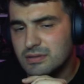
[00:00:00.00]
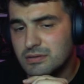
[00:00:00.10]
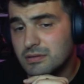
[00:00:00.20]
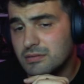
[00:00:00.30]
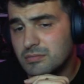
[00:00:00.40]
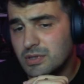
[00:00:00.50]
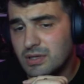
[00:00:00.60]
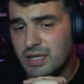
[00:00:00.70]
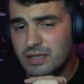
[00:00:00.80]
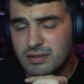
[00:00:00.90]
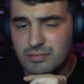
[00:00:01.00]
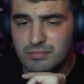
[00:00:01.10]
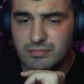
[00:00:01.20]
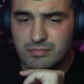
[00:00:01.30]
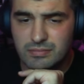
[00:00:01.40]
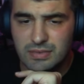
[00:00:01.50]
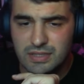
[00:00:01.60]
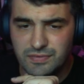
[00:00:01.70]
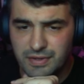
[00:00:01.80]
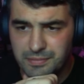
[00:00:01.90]
Oh, Bonkley. That's
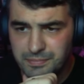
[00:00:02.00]
fine.